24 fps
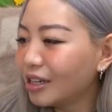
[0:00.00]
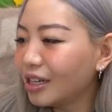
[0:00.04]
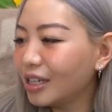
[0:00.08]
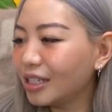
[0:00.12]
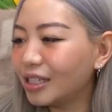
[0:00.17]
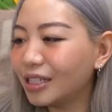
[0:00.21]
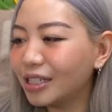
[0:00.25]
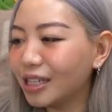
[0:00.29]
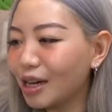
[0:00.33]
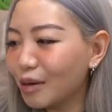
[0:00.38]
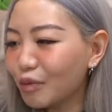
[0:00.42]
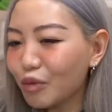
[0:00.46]

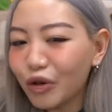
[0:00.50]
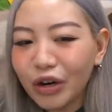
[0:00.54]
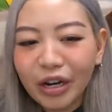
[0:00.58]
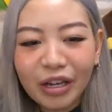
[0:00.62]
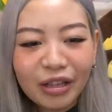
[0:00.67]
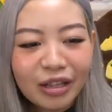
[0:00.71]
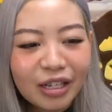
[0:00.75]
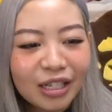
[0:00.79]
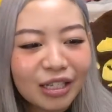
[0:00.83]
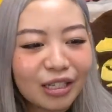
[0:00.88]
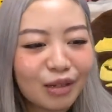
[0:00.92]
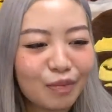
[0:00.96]
it's somewhere
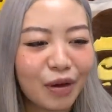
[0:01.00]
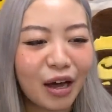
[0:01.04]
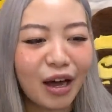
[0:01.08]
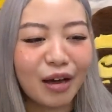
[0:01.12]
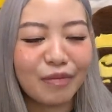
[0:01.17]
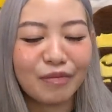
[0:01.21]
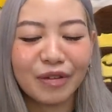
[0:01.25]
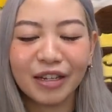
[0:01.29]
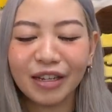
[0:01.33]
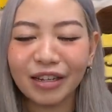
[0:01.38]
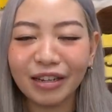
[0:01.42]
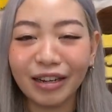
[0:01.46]
in this
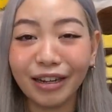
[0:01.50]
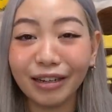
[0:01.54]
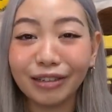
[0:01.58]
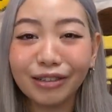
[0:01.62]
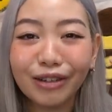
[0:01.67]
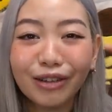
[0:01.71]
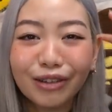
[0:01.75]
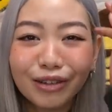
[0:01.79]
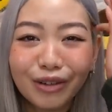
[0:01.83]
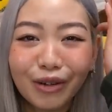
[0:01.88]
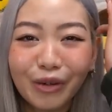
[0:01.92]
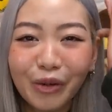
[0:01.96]
apartment and I
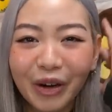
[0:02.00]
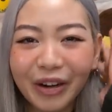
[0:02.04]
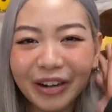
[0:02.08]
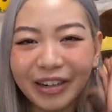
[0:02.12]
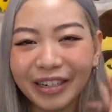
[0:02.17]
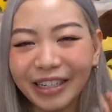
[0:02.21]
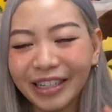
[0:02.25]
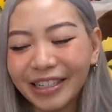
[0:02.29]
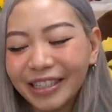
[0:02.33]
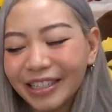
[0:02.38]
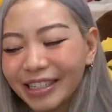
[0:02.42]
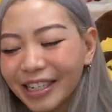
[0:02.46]
don't know where
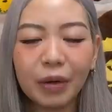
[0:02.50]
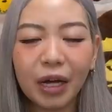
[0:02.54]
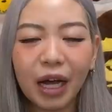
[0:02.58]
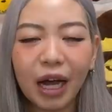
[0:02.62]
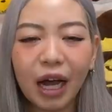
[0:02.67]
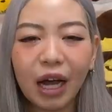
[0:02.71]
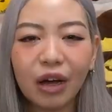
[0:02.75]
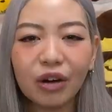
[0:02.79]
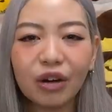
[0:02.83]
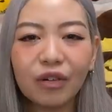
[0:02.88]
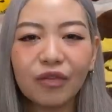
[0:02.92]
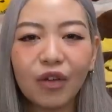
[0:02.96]
it is, but
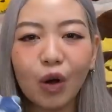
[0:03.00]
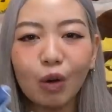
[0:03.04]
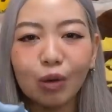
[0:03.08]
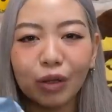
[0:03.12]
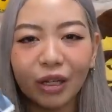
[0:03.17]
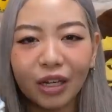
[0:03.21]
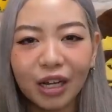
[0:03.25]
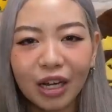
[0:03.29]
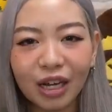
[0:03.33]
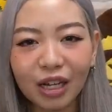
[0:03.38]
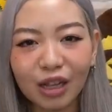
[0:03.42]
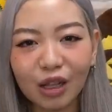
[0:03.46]
out of all
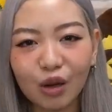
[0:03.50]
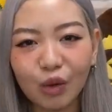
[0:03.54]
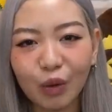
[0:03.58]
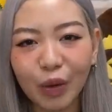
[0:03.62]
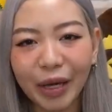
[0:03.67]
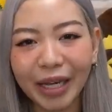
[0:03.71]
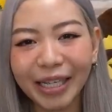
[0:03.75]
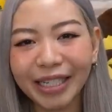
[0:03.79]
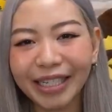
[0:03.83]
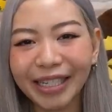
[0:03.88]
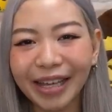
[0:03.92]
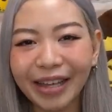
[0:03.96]
the
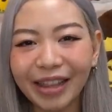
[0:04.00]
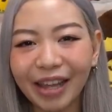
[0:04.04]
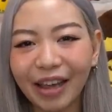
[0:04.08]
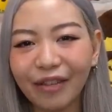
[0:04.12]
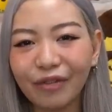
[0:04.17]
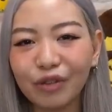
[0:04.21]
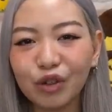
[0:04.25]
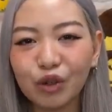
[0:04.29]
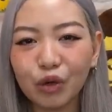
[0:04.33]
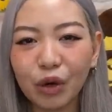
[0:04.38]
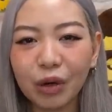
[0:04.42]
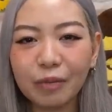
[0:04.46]
colorways that
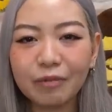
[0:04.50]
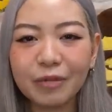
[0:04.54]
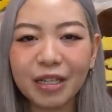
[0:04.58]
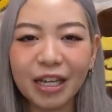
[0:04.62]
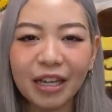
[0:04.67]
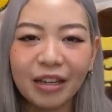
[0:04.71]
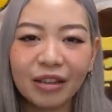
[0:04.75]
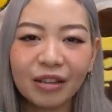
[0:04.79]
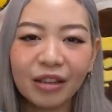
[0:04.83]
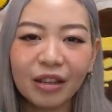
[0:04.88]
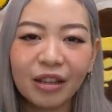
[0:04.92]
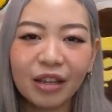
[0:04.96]
they've dropped
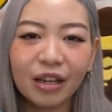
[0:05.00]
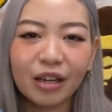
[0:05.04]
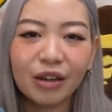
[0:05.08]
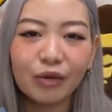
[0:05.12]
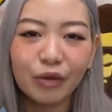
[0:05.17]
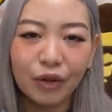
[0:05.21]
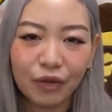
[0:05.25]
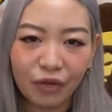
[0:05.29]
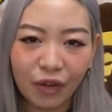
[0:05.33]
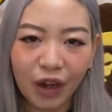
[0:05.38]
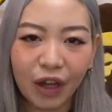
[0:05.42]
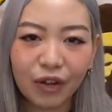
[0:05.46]
in the
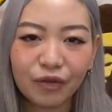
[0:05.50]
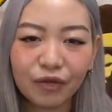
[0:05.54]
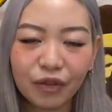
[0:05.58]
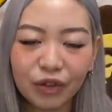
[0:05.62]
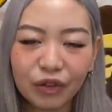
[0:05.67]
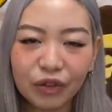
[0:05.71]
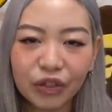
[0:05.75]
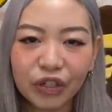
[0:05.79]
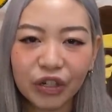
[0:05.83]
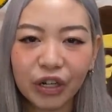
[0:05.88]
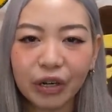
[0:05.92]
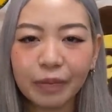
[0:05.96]
Refined
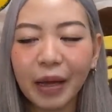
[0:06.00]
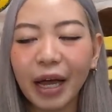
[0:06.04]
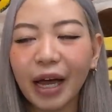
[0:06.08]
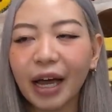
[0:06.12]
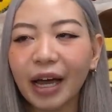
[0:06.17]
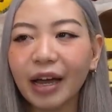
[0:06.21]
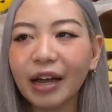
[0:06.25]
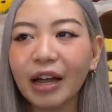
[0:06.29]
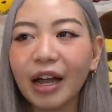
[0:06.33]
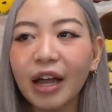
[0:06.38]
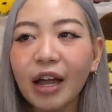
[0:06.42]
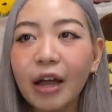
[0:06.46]
Future
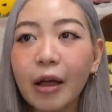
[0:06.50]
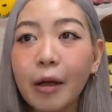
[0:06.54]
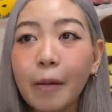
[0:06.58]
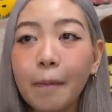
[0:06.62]
pack,